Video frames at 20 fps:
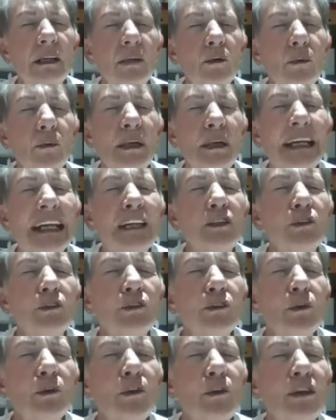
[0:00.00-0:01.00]
we need to
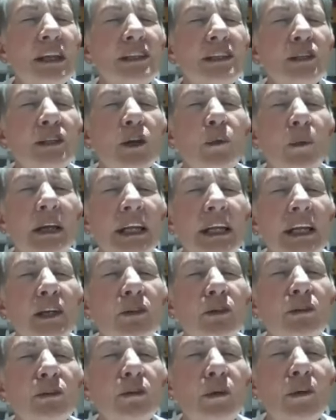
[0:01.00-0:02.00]
do this and we need
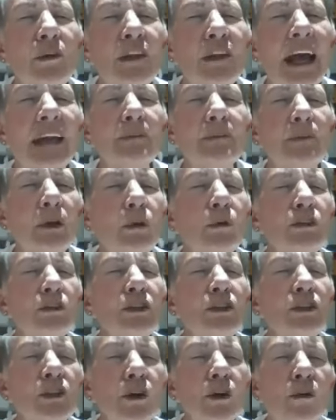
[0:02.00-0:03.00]
to do that because
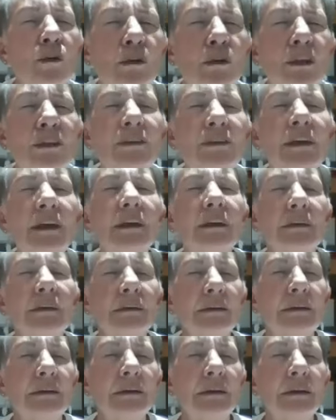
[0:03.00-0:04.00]
it's a good thing.
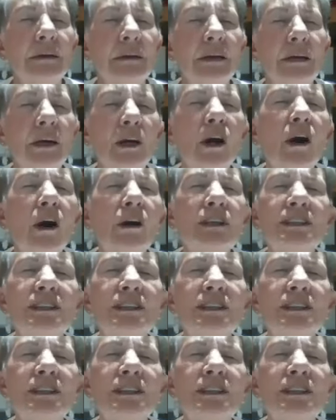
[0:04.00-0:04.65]
God